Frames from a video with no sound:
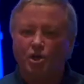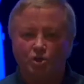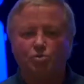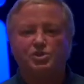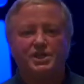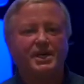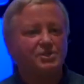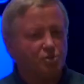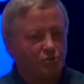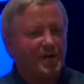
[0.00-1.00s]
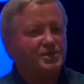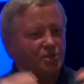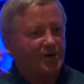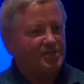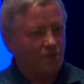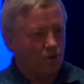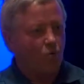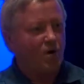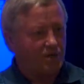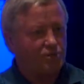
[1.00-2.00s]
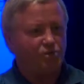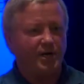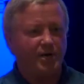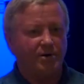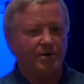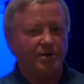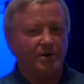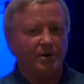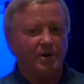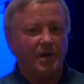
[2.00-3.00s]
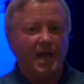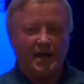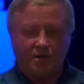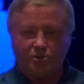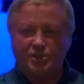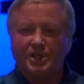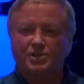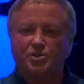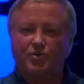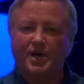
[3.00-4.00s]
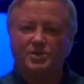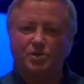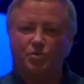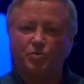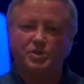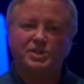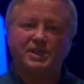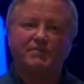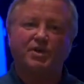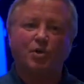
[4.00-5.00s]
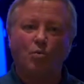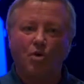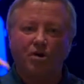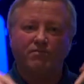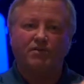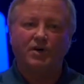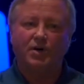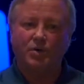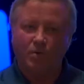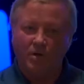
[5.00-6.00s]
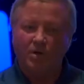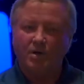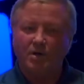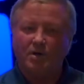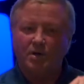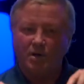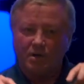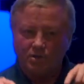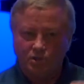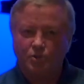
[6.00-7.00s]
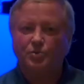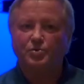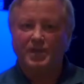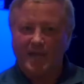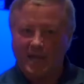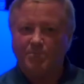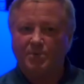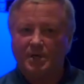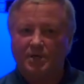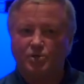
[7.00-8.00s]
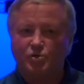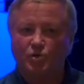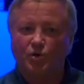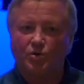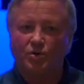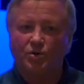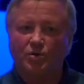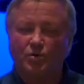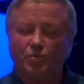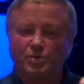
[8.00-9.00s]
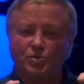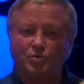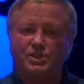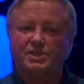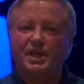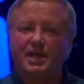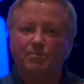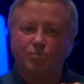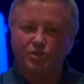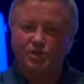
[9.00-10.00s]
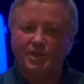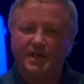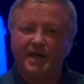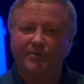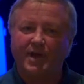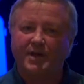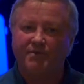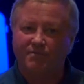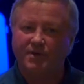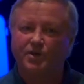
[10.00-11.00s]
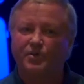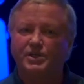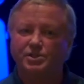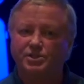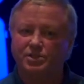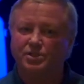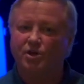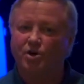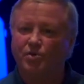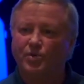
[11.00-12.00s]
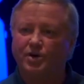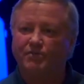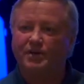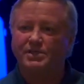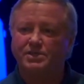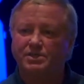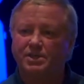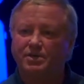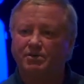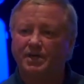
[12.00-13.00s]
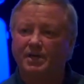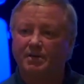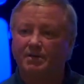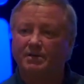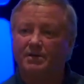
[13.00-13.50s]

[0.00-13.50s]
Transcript: UCS Director as an orchestrator, and UCS Director was giving workflow to the APIC controller, which was then pushing down that configuration to the hardware devices underneath.